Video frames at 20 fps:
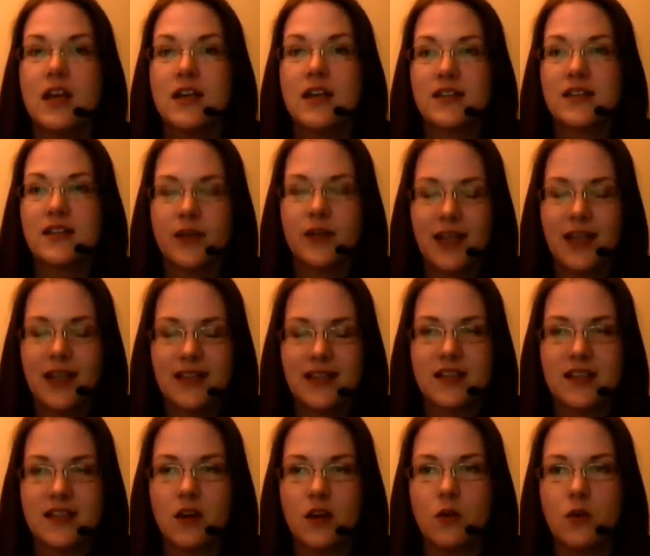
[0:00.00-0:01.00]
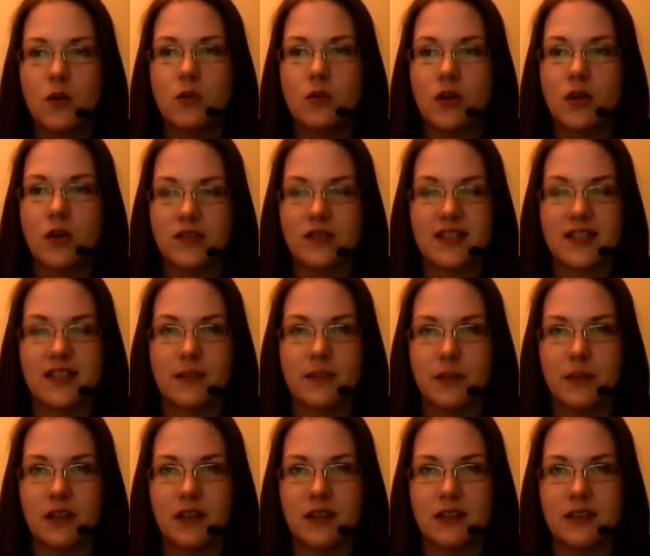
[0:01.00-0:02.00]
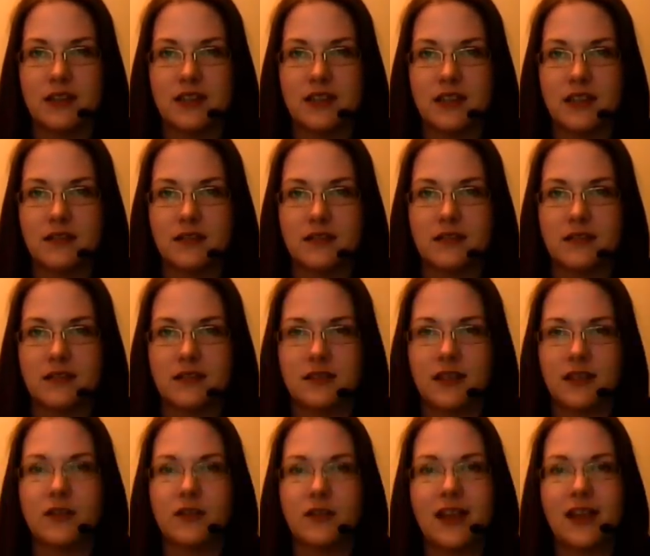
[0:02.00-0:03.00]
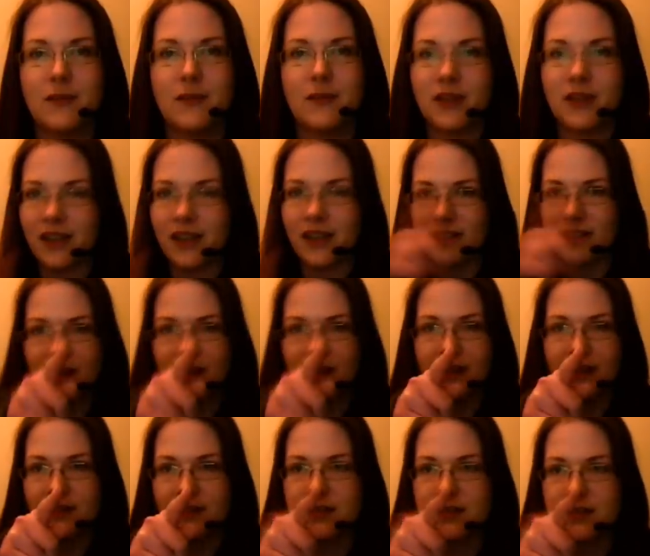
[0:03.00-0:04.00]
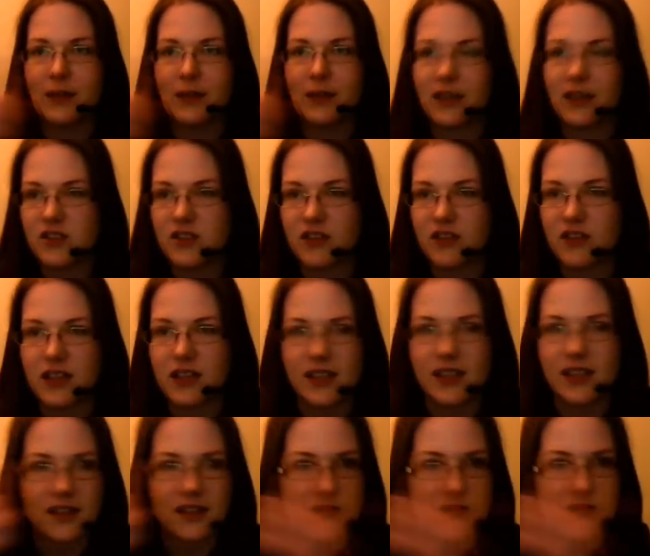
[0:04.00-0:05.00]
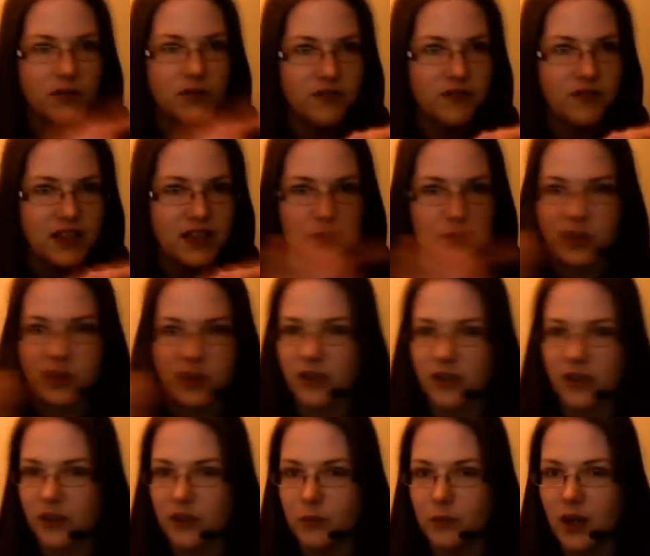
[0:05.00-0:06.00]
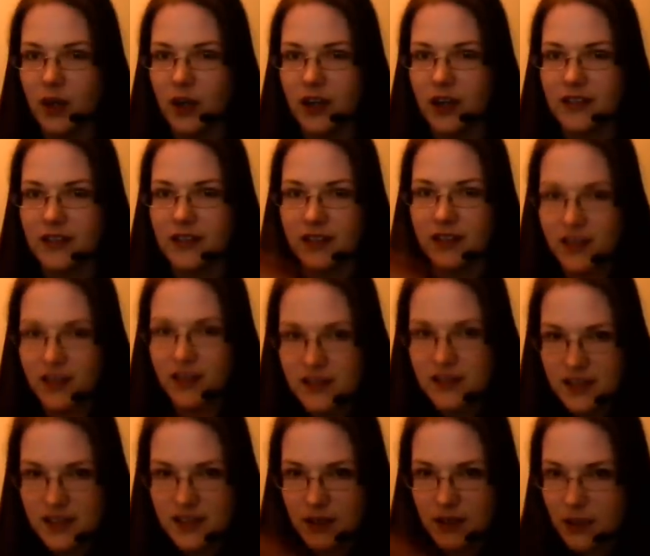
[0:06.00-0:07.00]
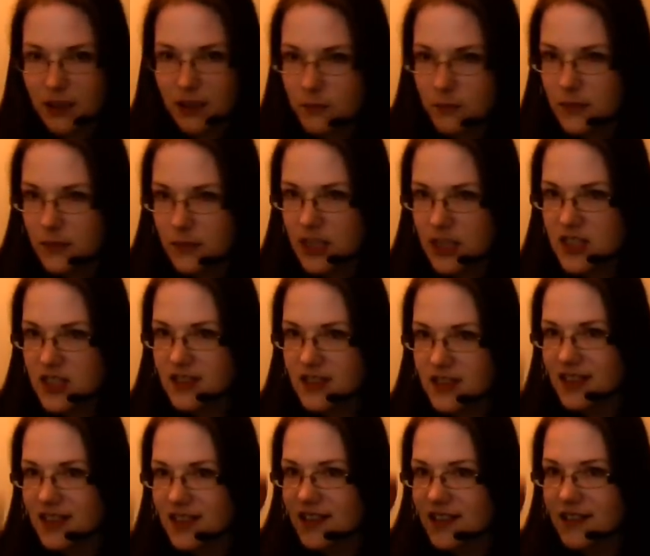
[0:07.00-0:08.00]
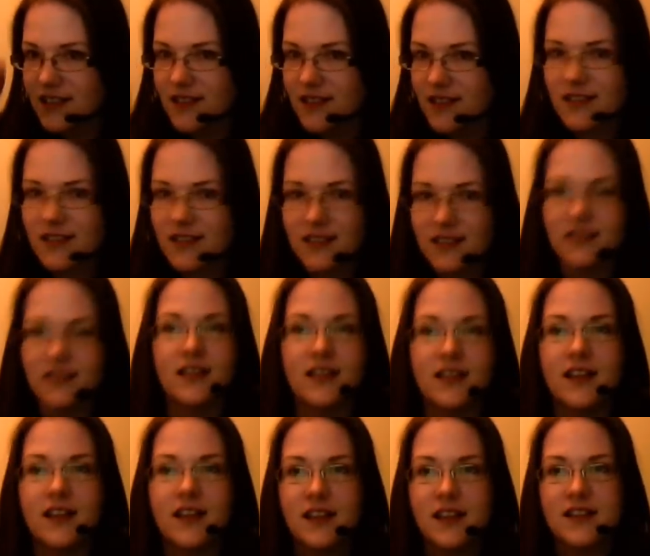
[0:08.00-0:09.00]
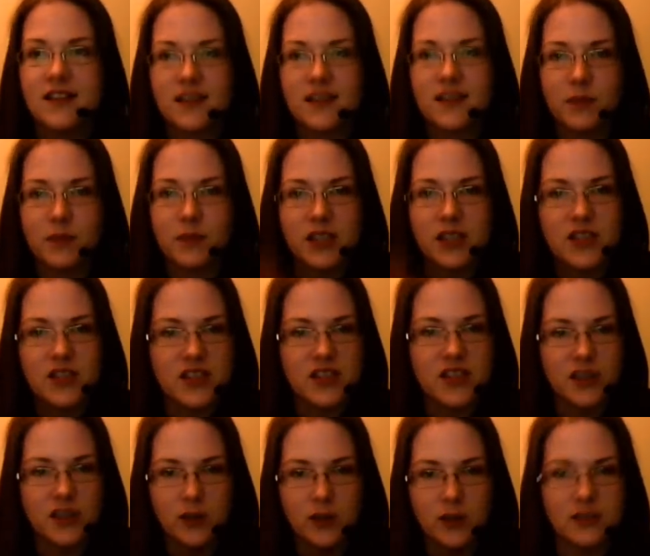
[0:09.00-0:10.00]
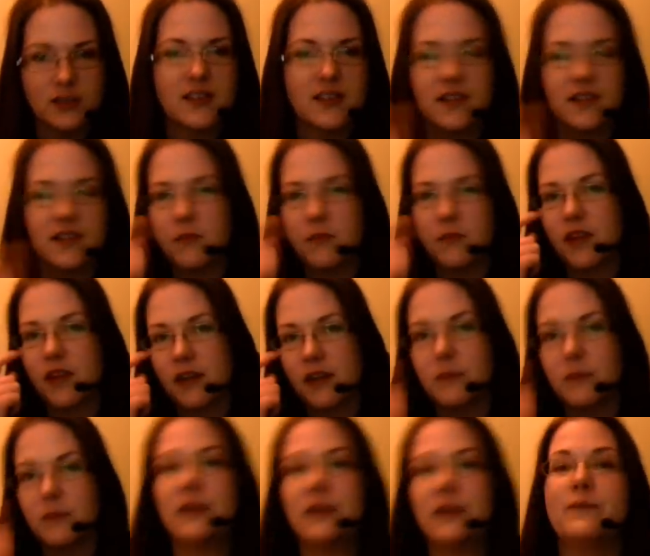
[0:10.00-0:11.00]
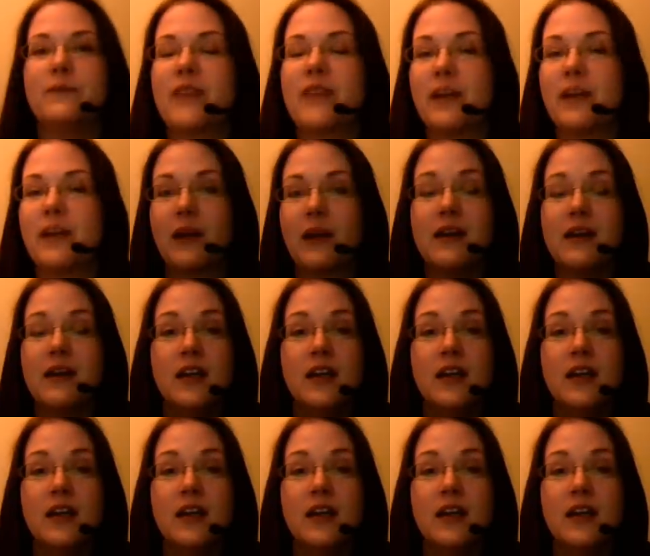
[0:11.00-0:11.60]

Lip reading: So here's the whole concept behind it. I've got to keep looking there, because I'm getting distracted, because I've got Facebook going on behind, and I can see like messages, and somebody just lolled at something, but anyway.